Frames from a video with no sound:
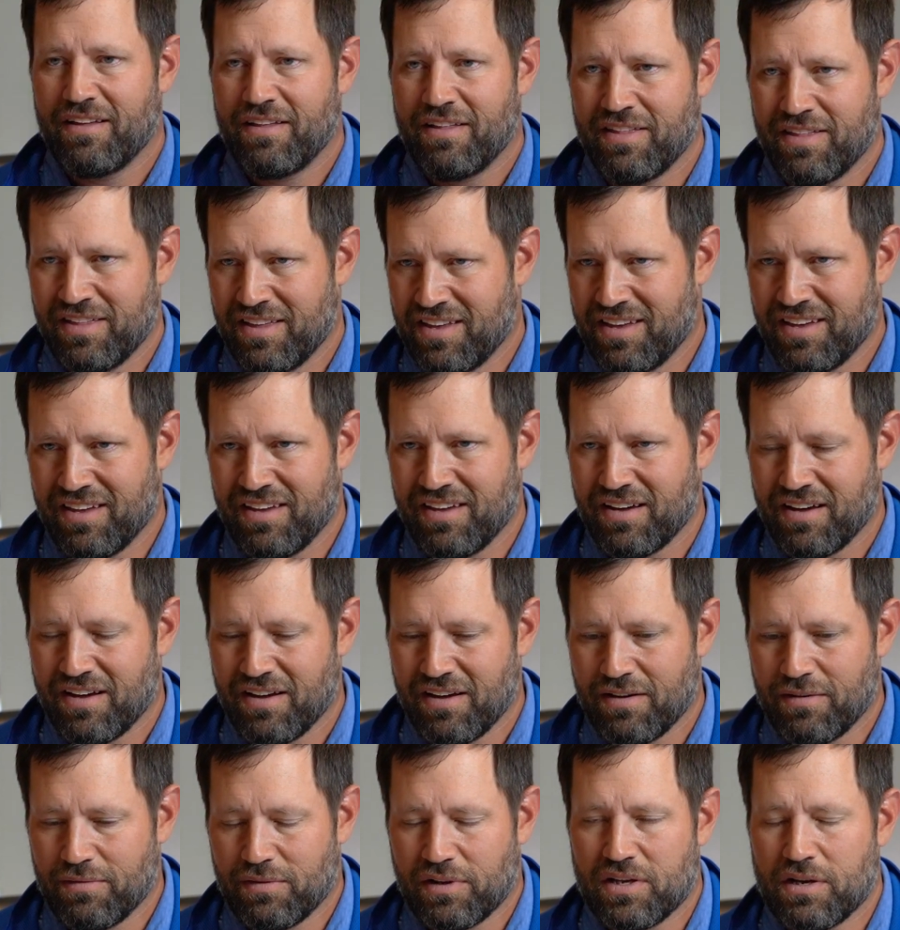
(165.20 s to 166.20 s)

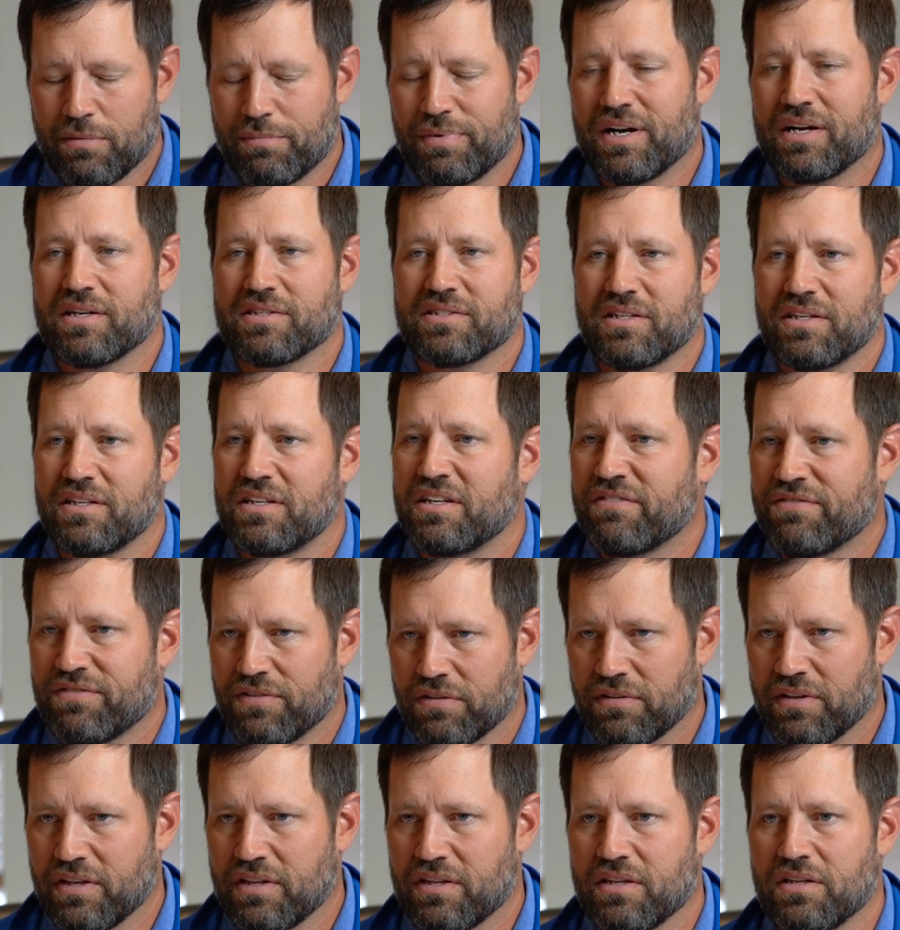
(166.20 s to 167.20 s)
the composite
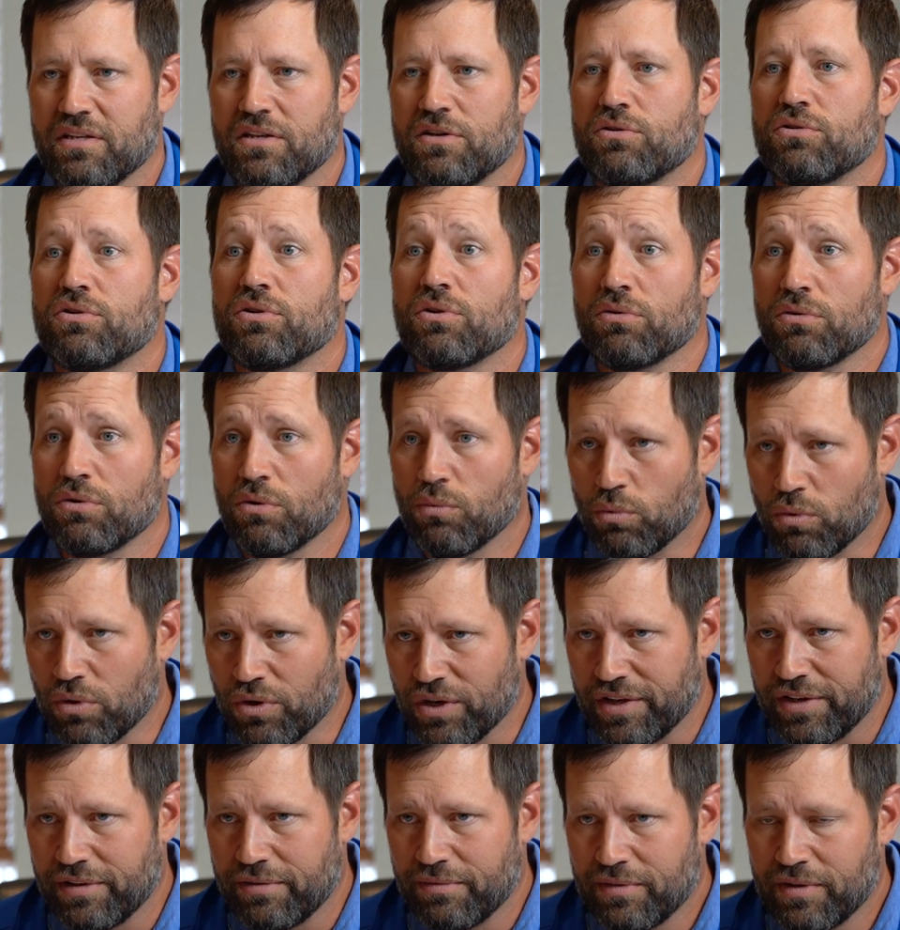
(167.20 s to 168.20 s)
differently than you do the
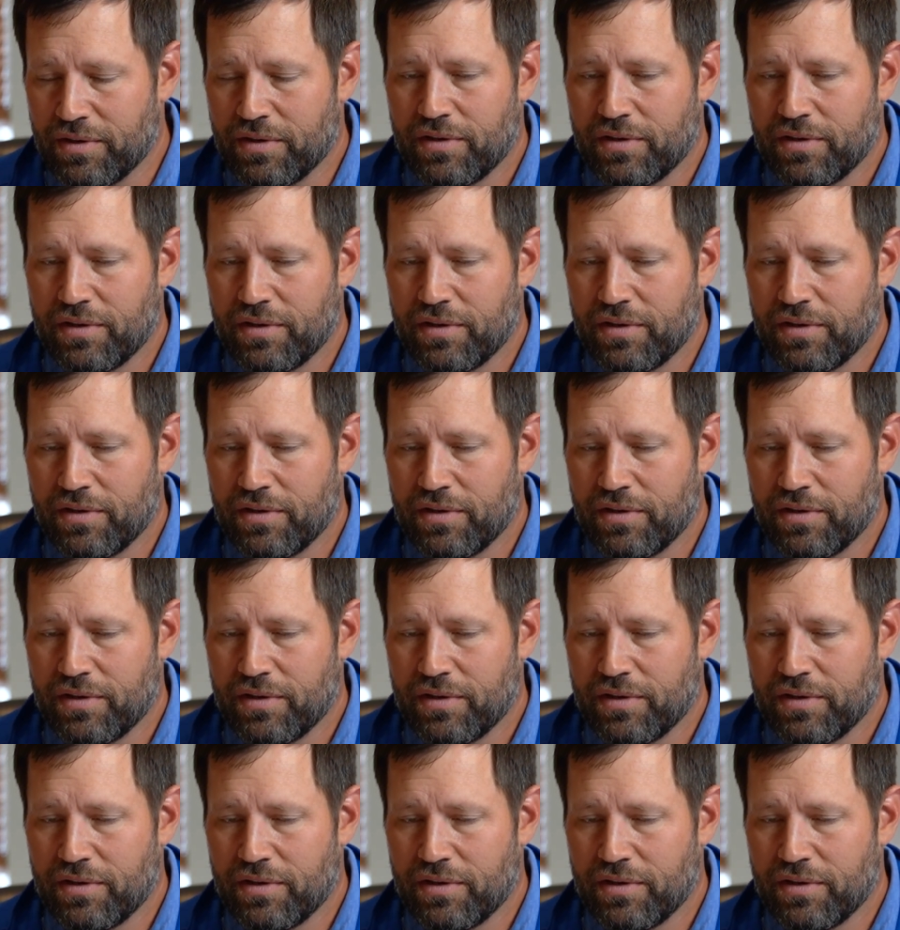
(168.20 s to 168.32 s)
wood.